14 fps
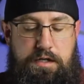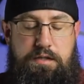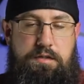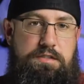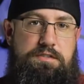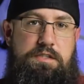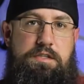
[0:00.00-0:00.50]

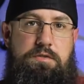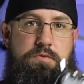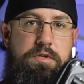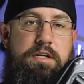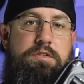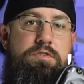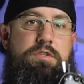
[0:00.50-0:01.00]
This thing will
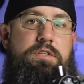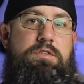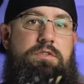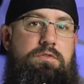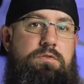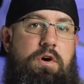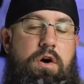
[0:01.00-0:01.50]
actually
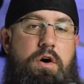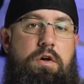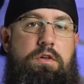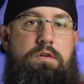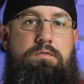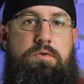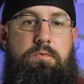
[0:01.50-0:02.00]
do
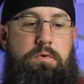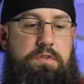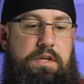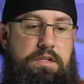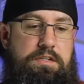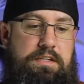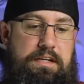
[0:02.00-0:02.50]
all of it
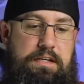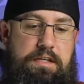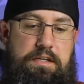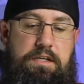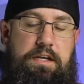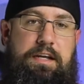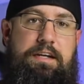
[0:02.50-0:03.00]
without
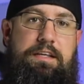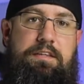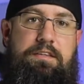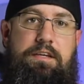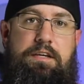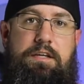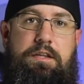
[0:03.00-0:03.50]
needing
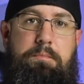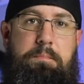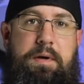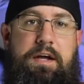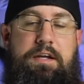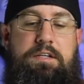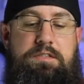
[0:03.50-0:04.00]
anything in the
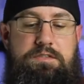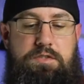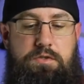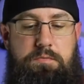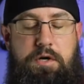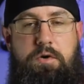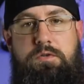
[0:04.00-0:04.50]
back. So
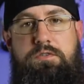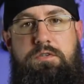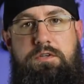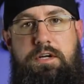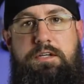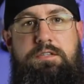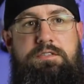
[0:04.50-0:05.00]
my old
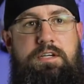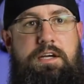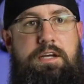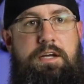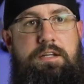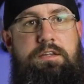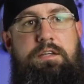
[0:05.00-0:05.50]
Tyrannus, I
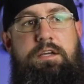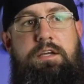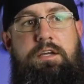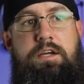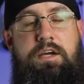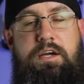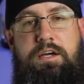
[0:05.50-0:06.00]
had the
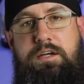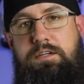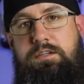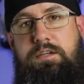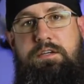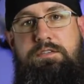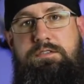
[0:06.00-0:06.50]

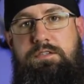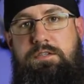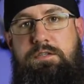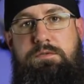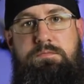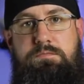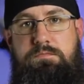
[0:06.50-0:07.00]

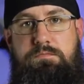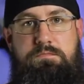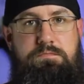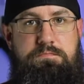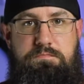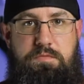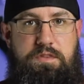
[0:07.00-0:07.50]

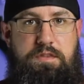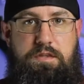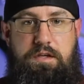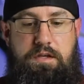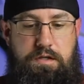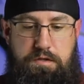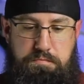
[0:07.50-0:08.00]
DSM
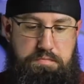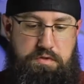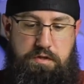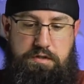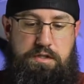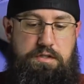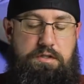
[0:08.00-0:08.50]
thing
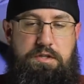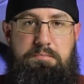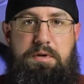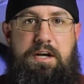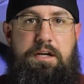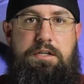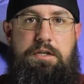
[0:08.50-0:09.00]
plugged into the
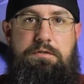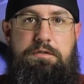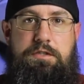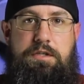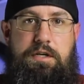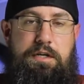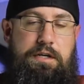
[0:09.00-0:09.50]
back of
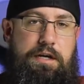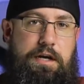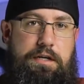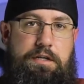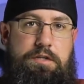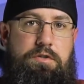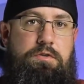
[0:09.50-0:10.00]
it. I
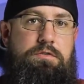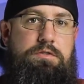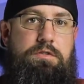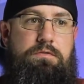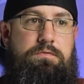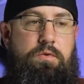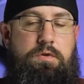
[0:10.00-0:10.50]
could use
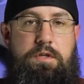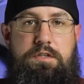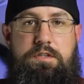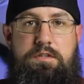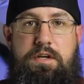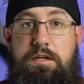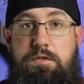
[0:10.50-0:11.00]
it for like the
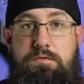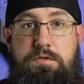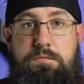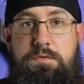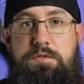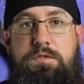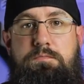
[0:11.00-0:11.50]
tiny
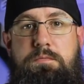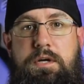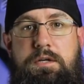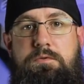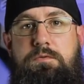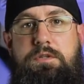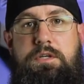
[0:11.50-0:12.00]
whoops
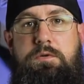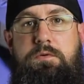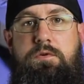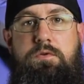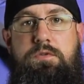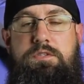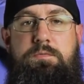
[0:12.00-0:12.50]
back when they were
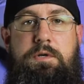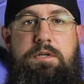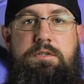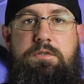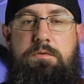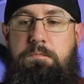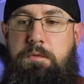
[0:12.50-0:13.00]
only
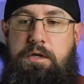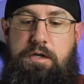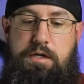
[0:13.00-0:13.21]
Spectrum,